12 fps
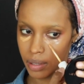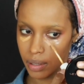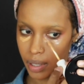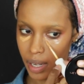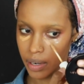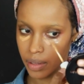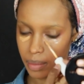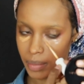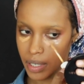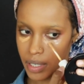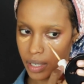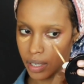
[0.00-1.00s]
or lighter than
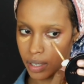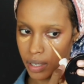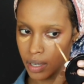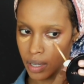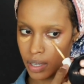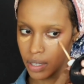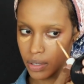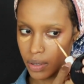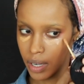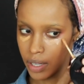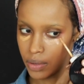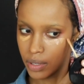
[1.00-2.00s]
my skin, so
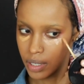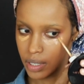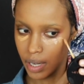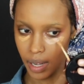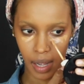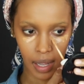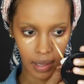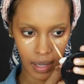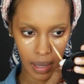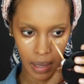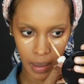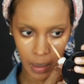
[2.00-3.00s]
I use it to
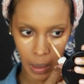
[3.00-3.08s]
highlight